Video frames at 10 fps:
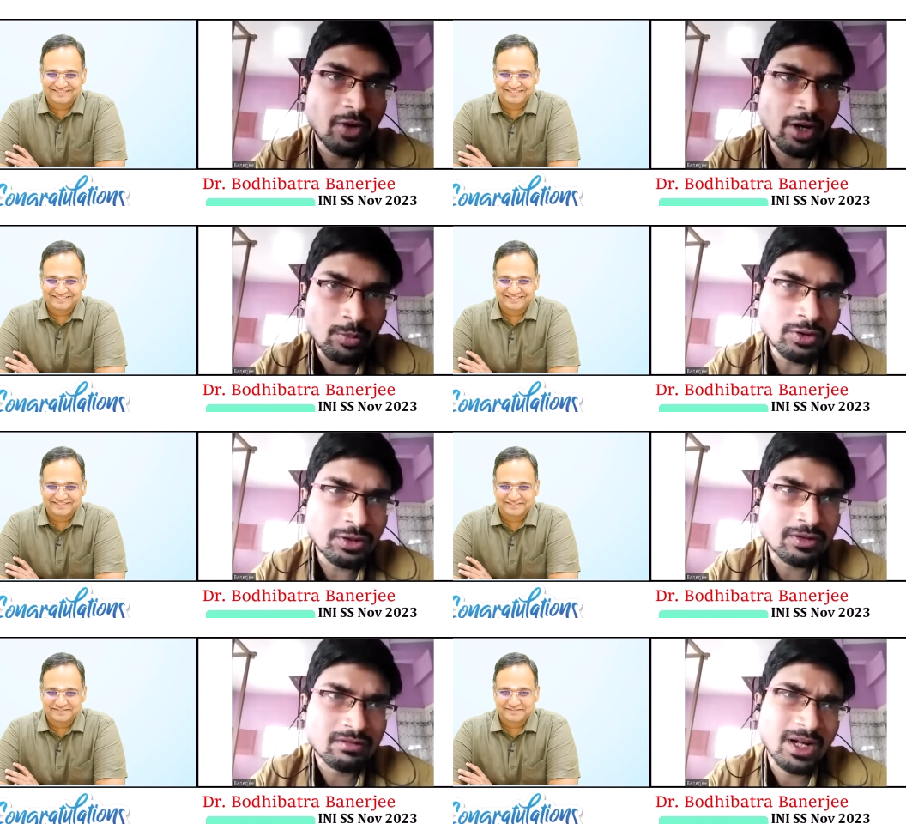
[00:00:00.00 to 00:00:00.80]
Speaker 1: for both,
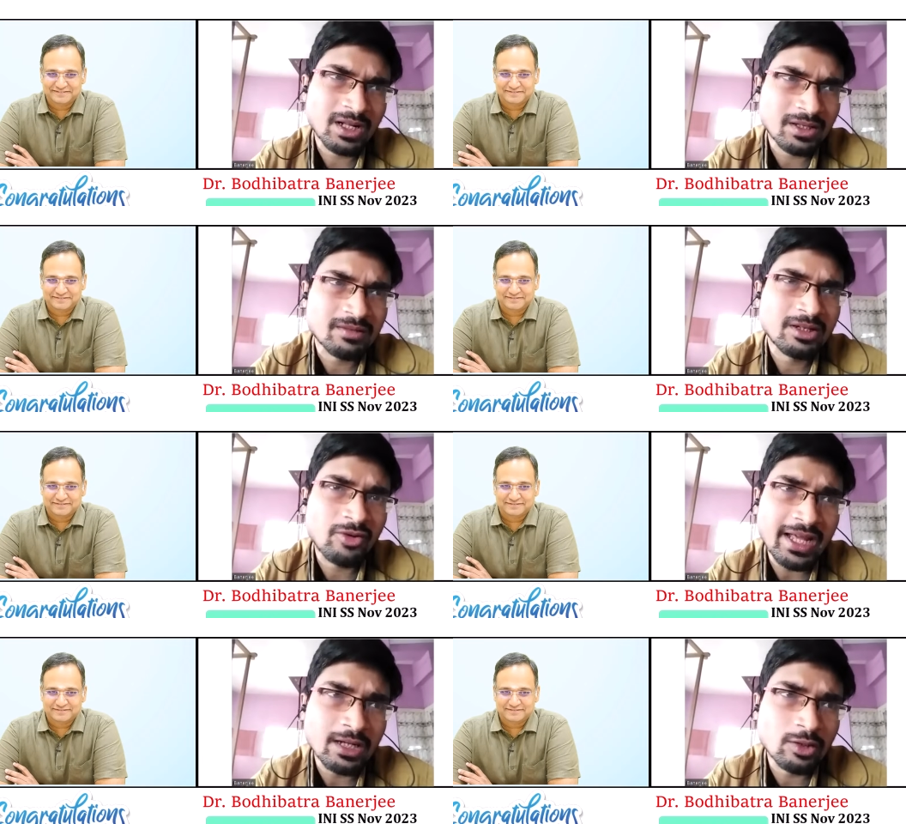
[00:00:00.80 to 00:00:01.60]
but
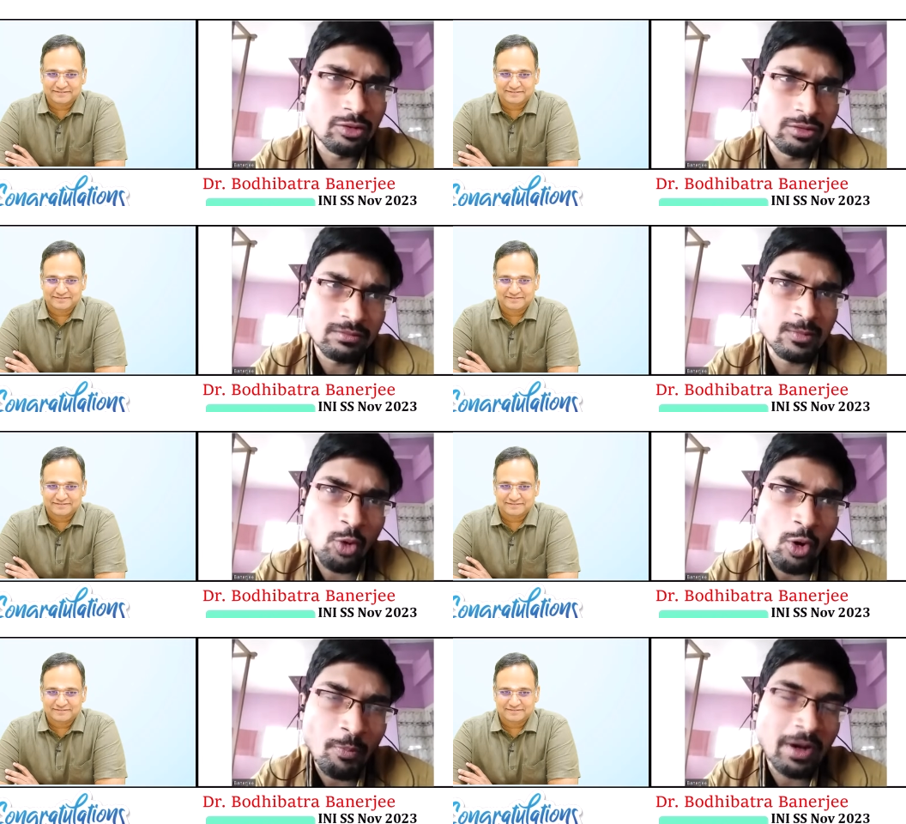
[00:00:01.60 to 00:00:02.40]
trying to
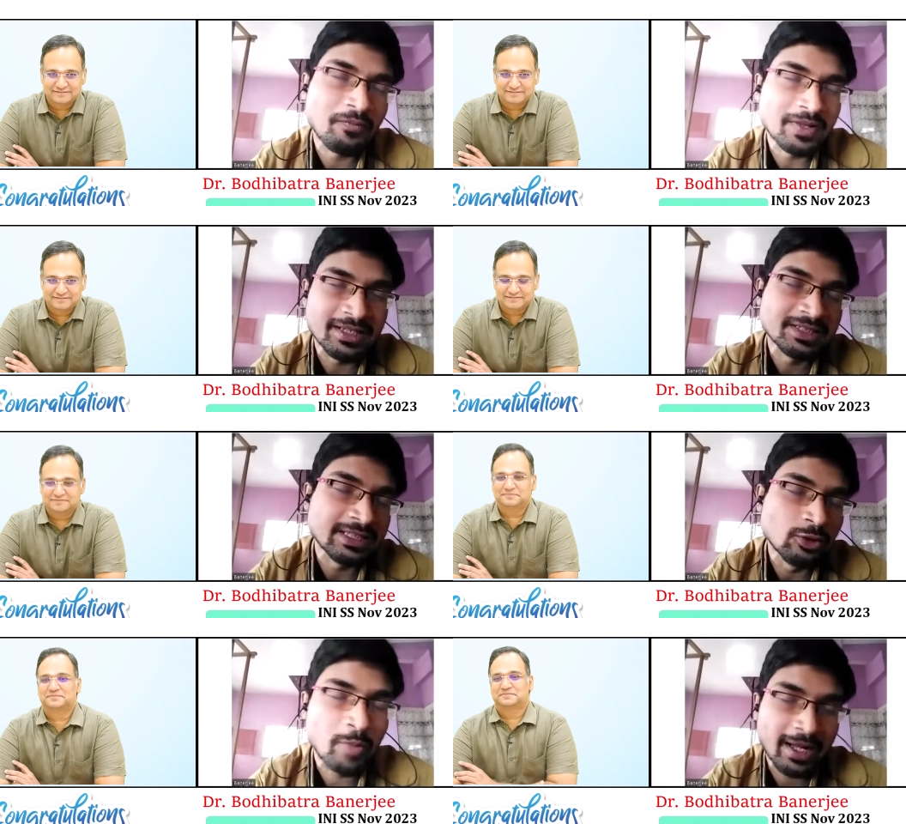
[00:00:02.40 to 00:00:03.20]
cope up with this
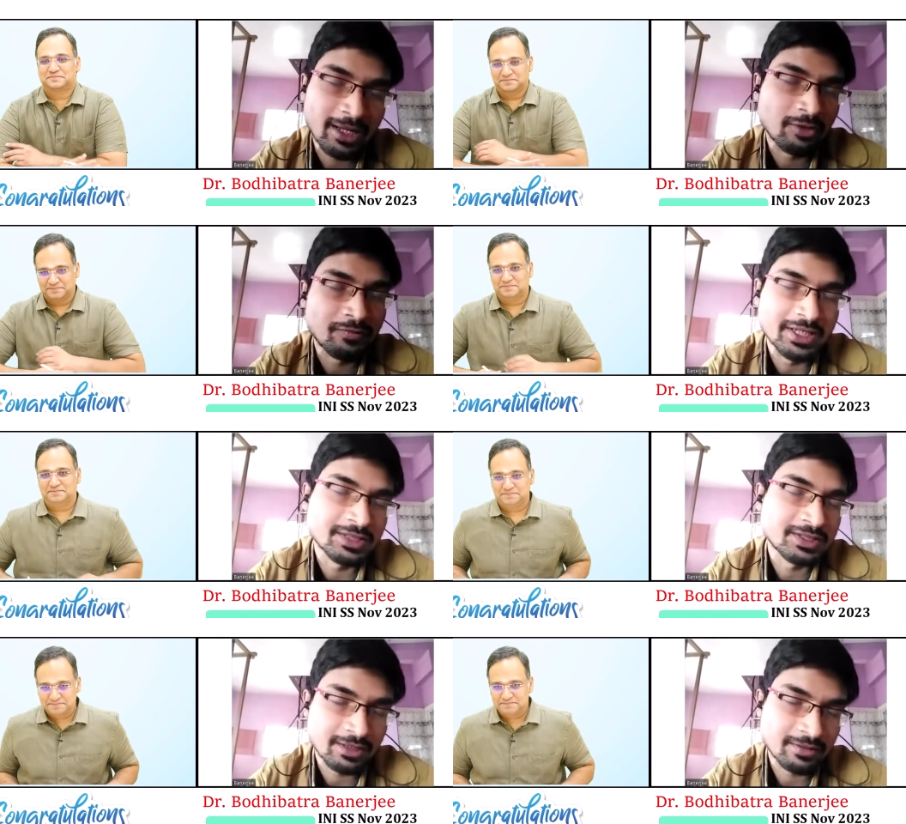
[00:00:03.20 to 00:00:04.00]
new pattern of NEET,
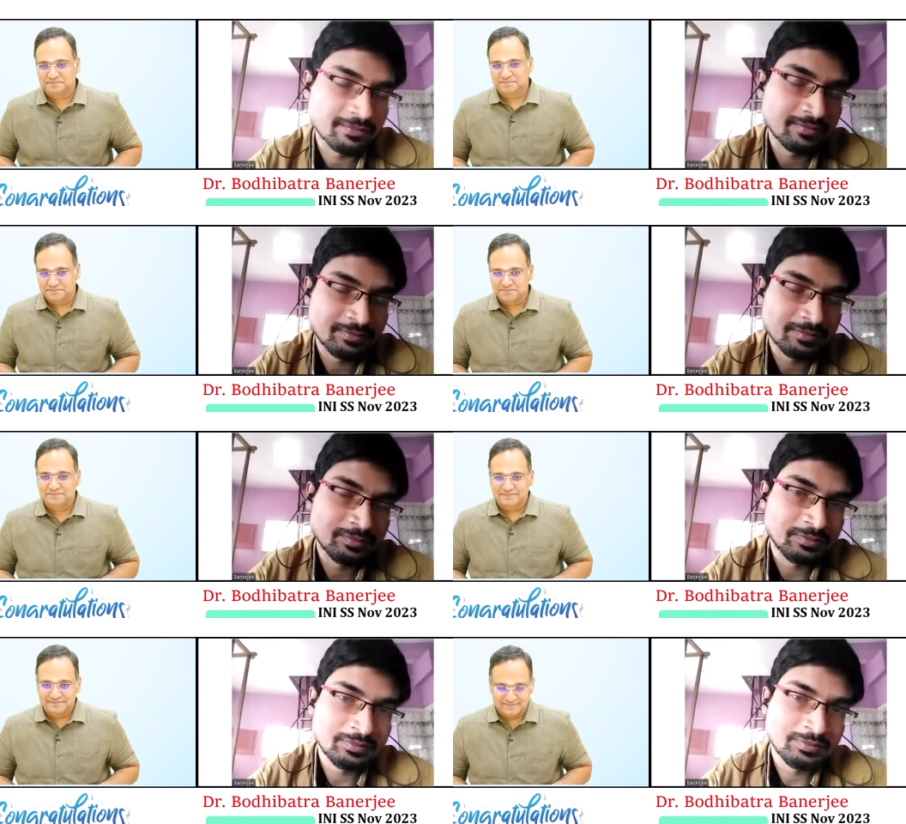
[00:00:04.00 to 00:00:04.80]
sir.
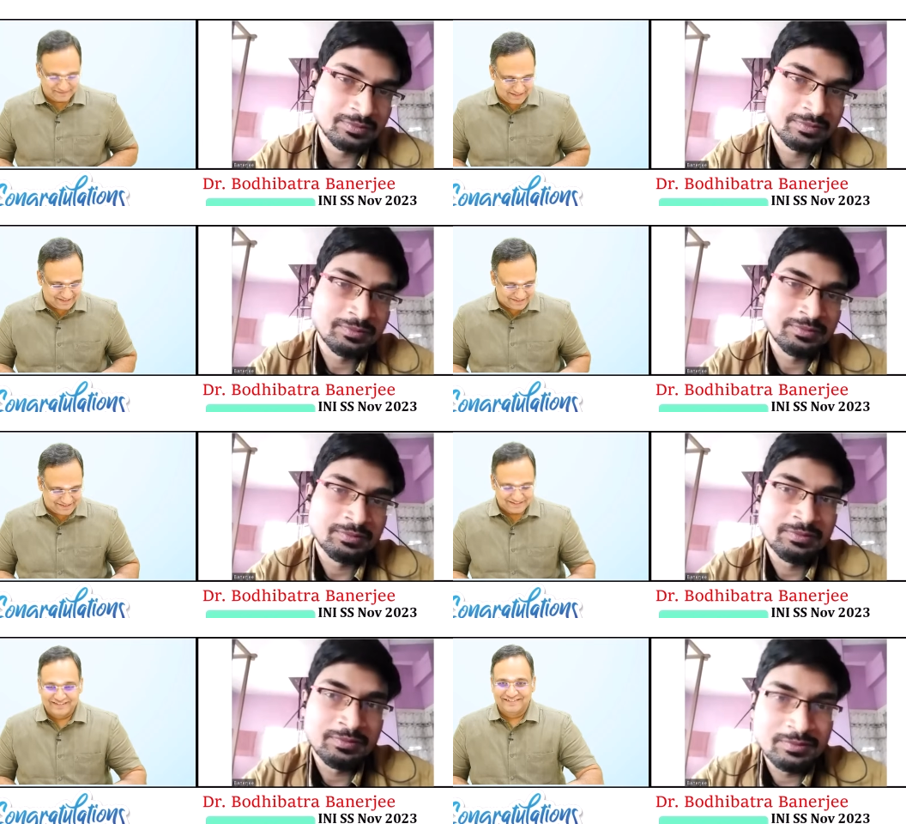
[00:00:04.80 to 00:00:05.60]

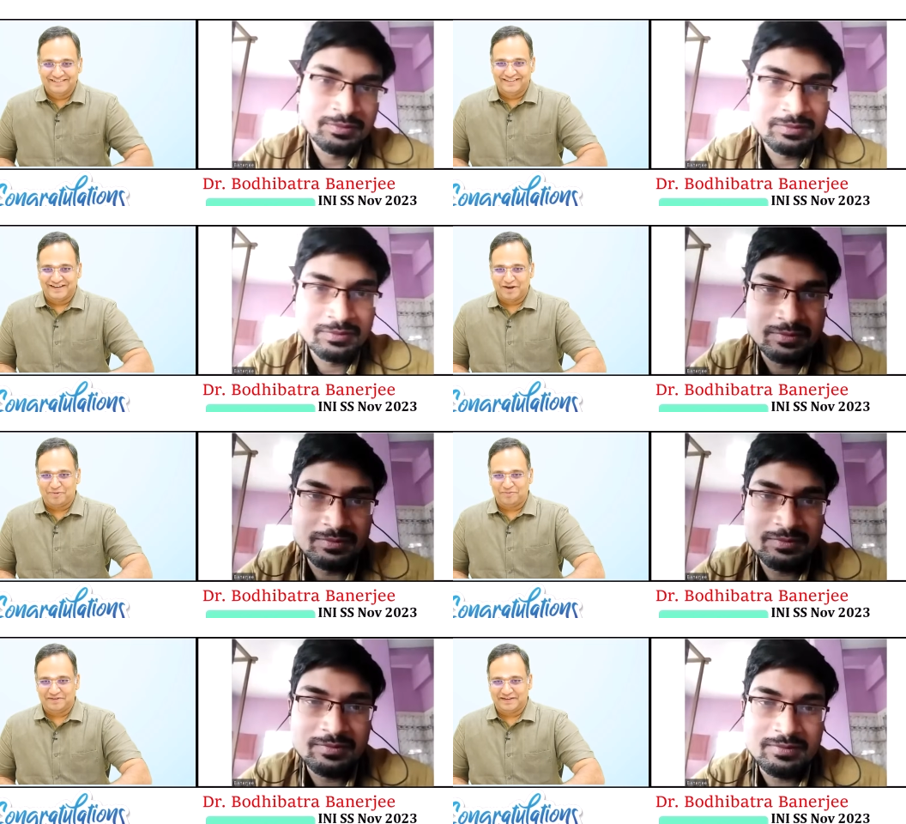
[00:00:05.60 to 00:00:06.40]
Speaker 2: Yes.
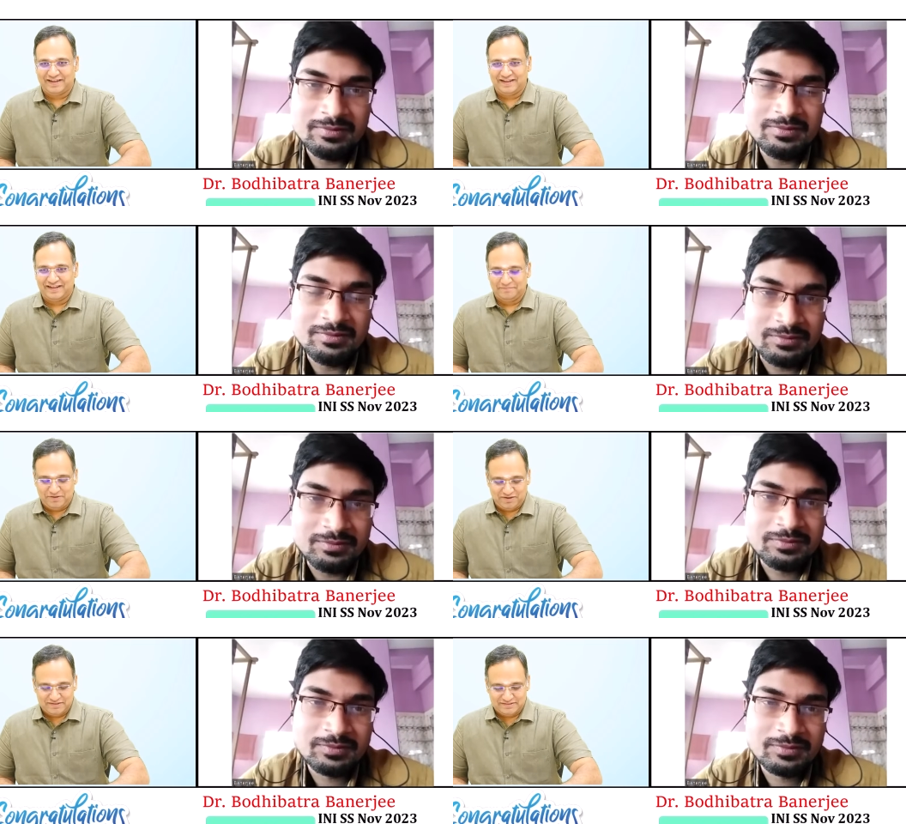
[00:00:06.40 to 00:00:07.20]
Now,
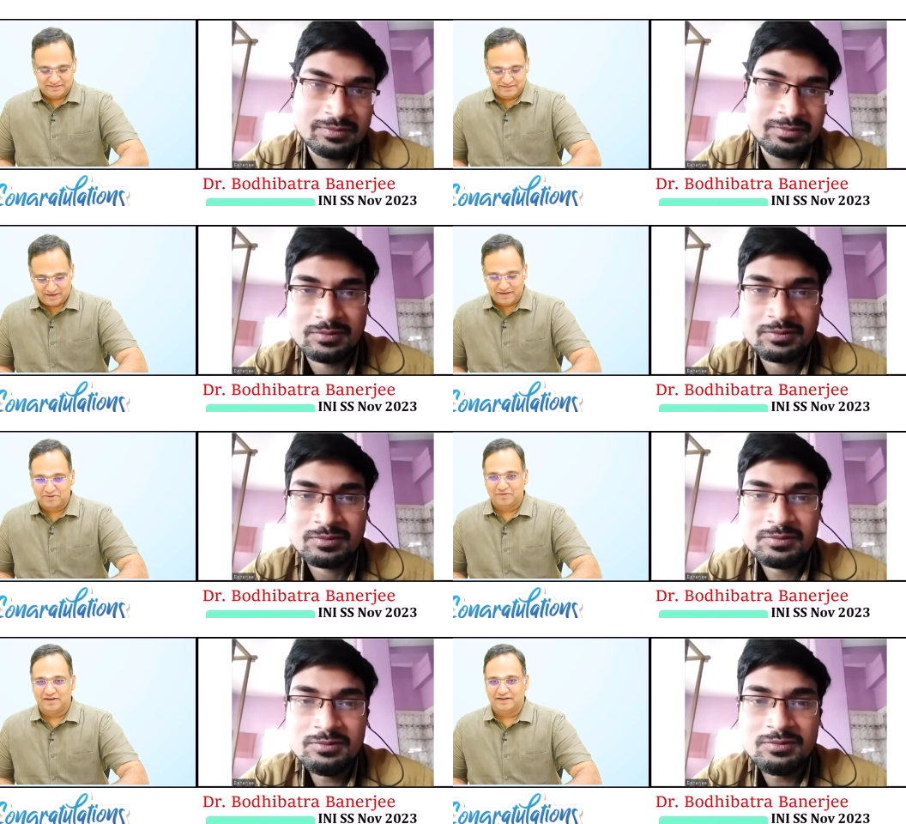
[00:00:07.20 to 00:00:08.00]
because I
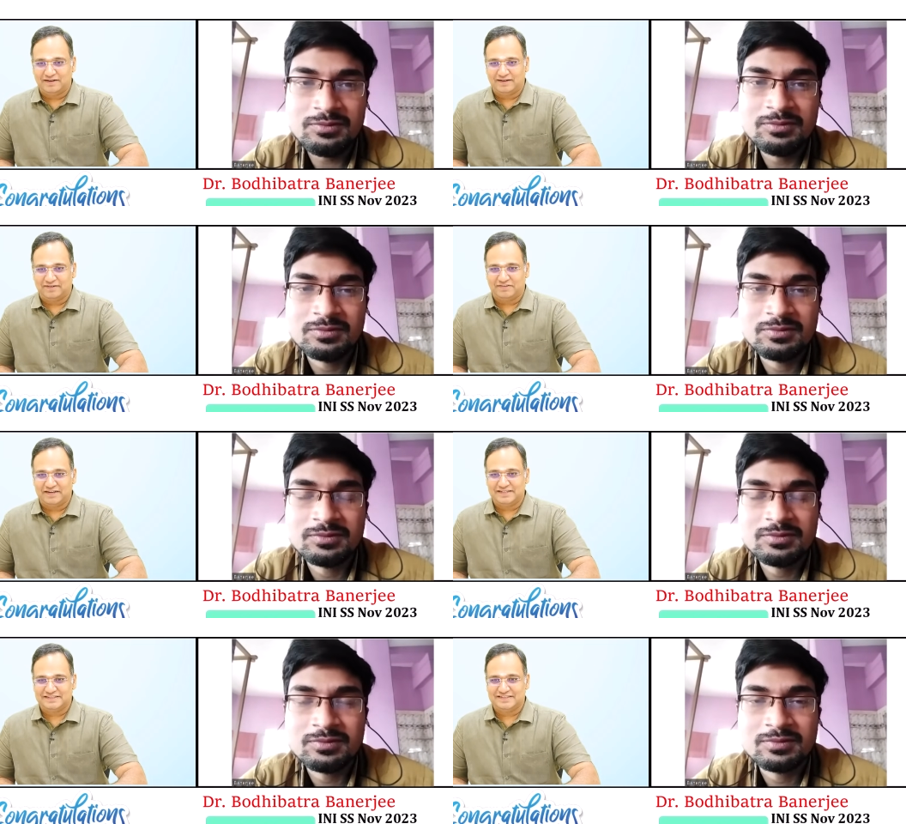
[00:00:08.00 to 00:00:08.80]
could
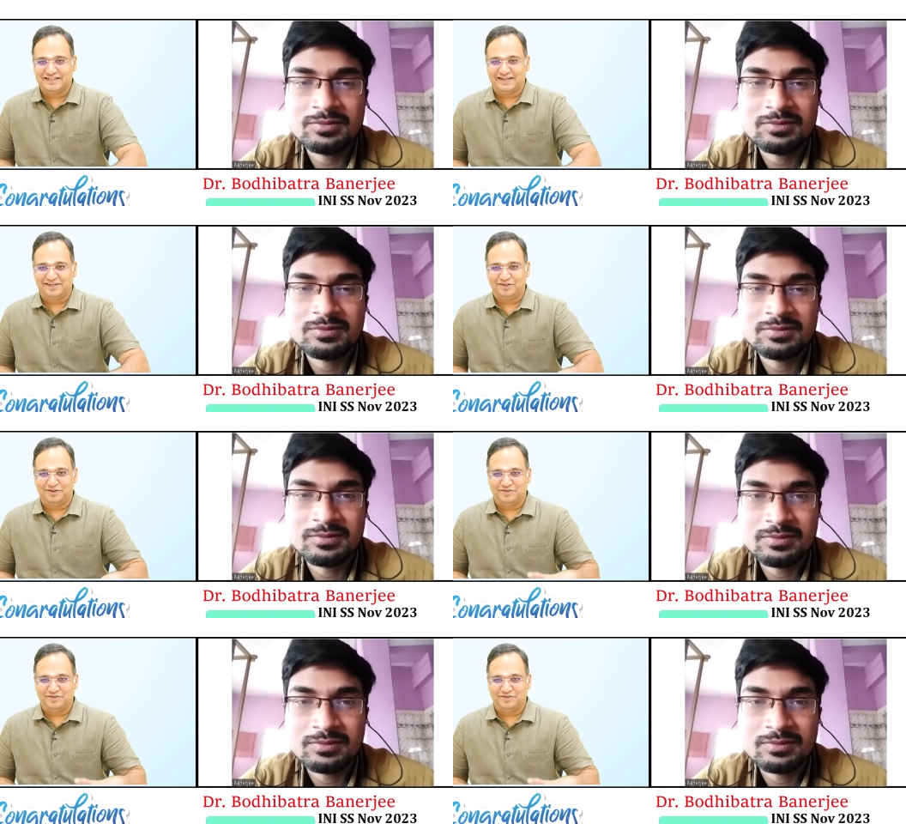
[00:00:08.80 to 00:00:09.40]
definitely see that